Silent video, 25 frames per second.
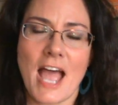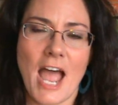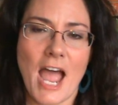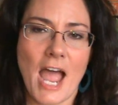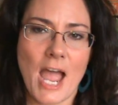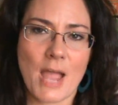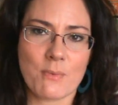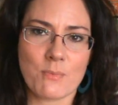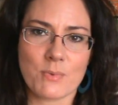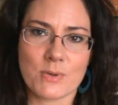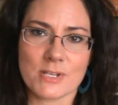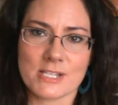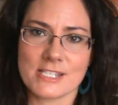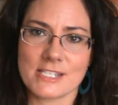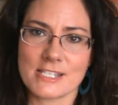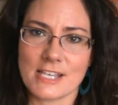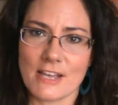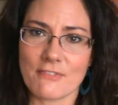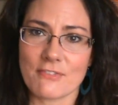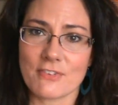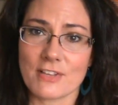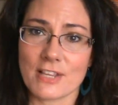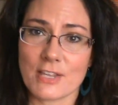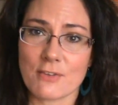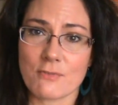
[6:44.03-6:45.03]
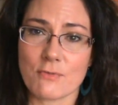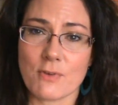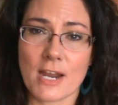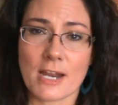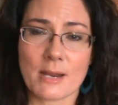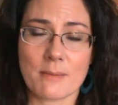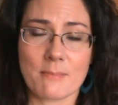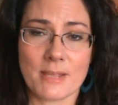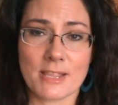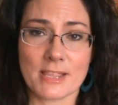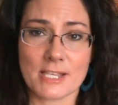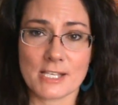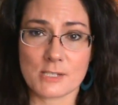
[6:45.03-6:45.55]
I would definitely
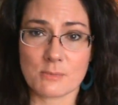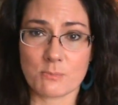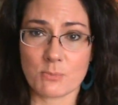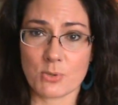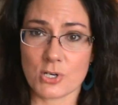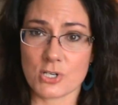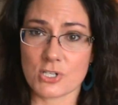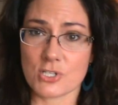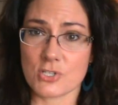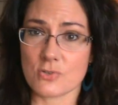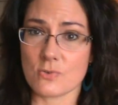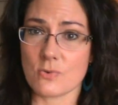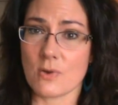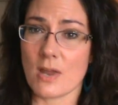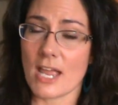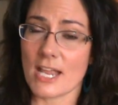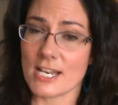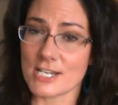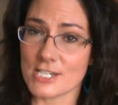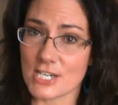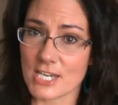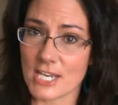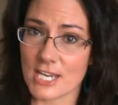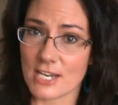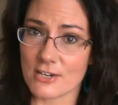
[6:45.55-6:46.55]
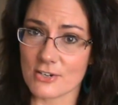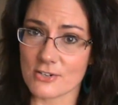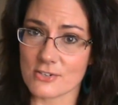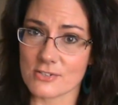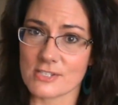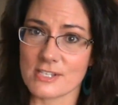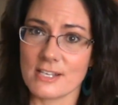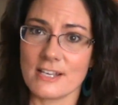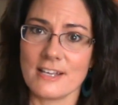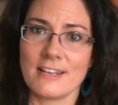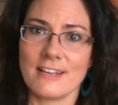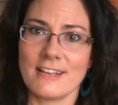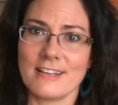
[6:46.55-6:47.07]
recommend this book to
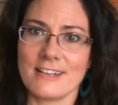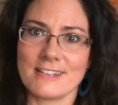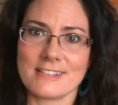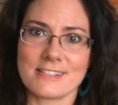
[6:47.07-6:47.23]
educators,